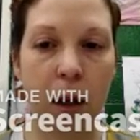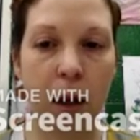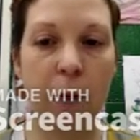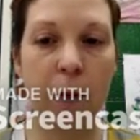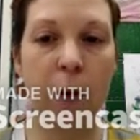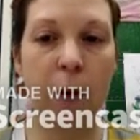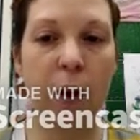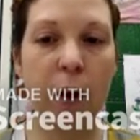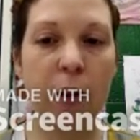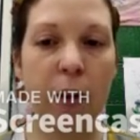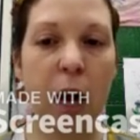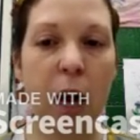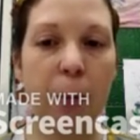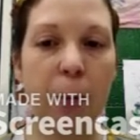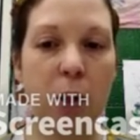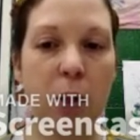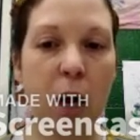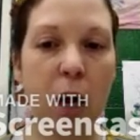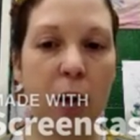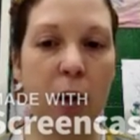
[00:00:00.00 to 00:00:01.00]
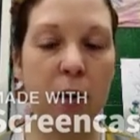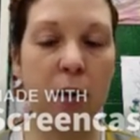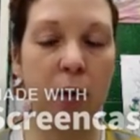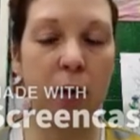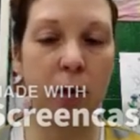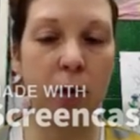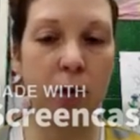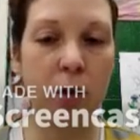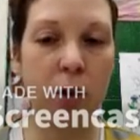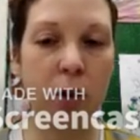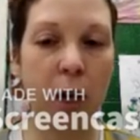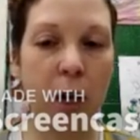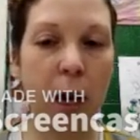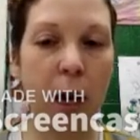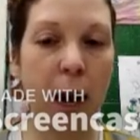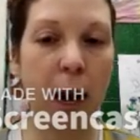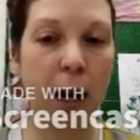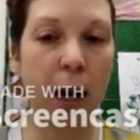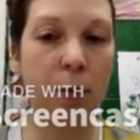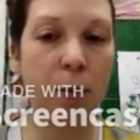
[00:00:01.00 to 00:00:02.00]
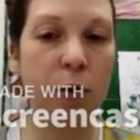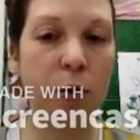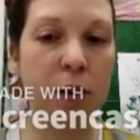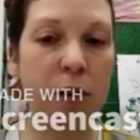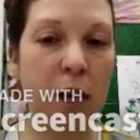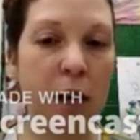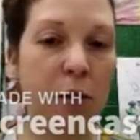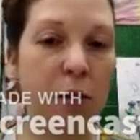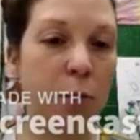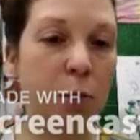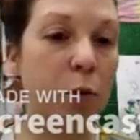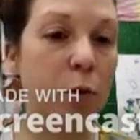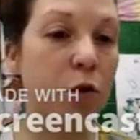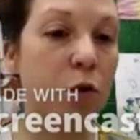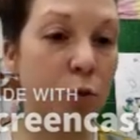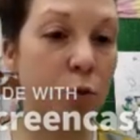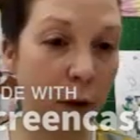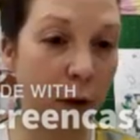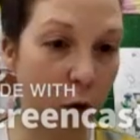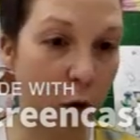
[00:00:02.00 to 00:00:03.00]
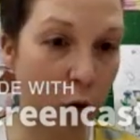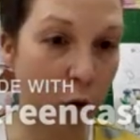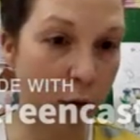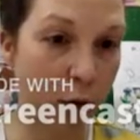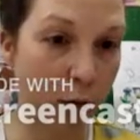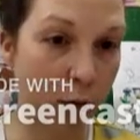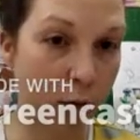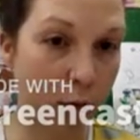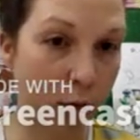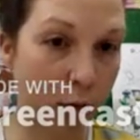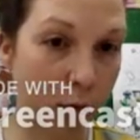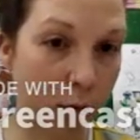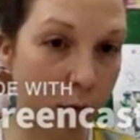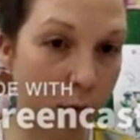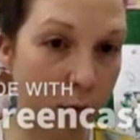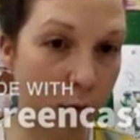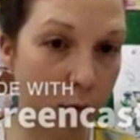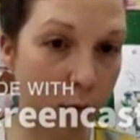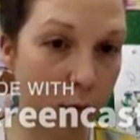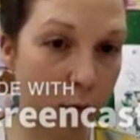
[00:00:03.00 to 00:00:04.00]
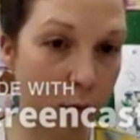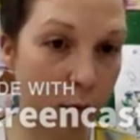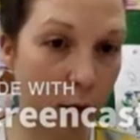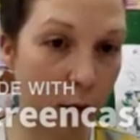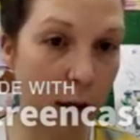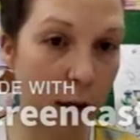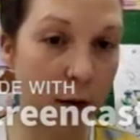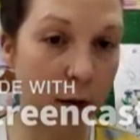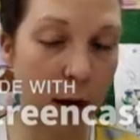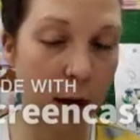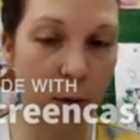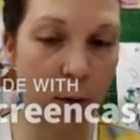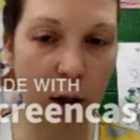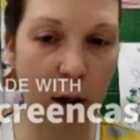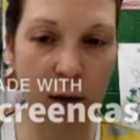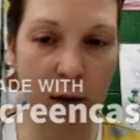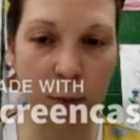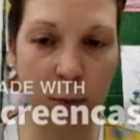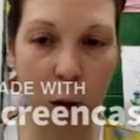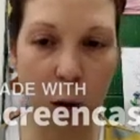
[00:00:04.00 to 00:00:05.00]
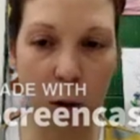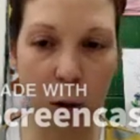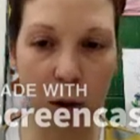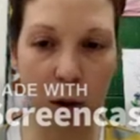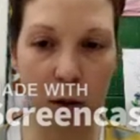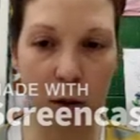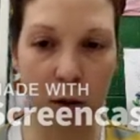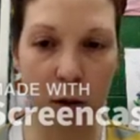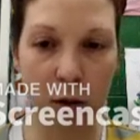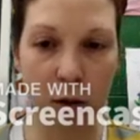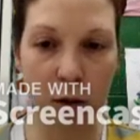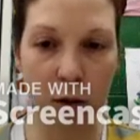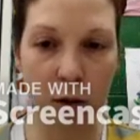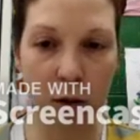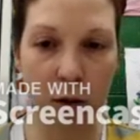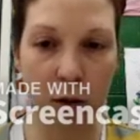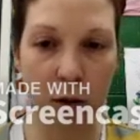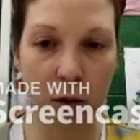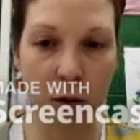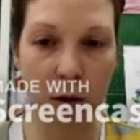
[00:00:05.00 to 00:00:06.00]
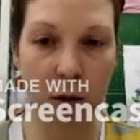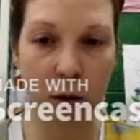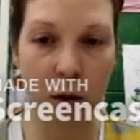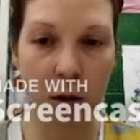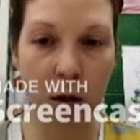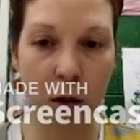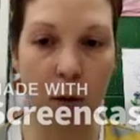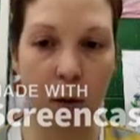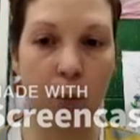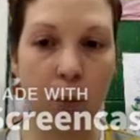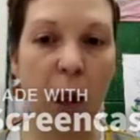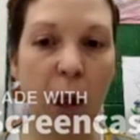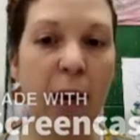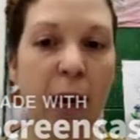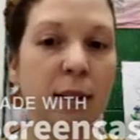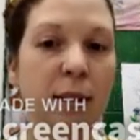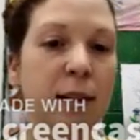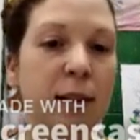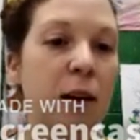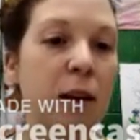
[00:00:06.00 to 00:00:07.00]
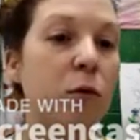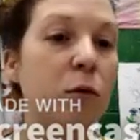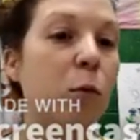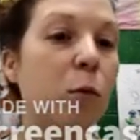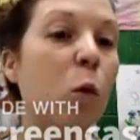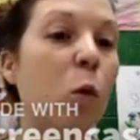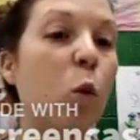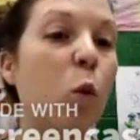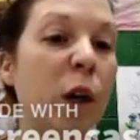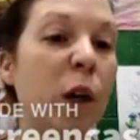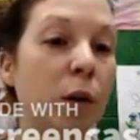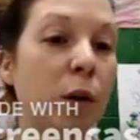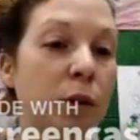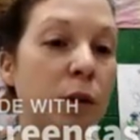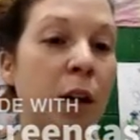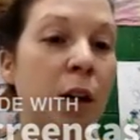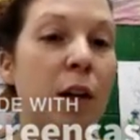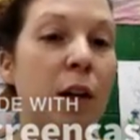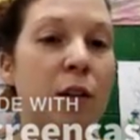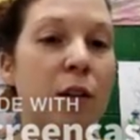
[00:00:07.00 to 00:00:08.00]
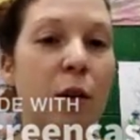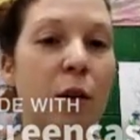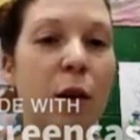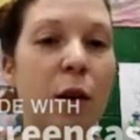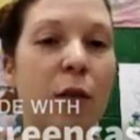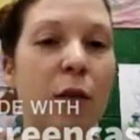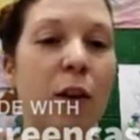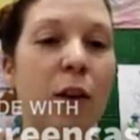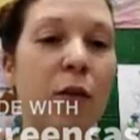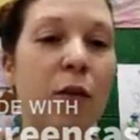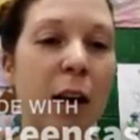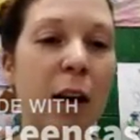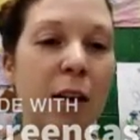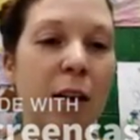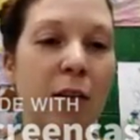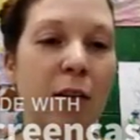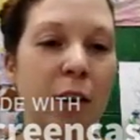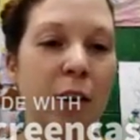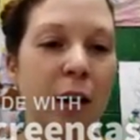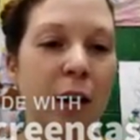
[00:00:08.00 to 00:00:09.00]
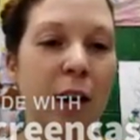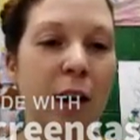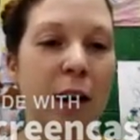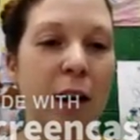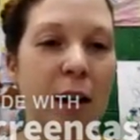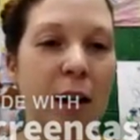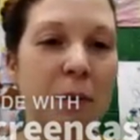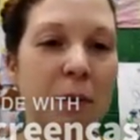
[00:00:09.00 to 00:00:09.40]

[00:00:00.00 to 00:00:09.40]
If you have a hypertonic solution, animal cells will shrivel. Okay, so they will get smaller. Plant cells will wilt. So if you've ever,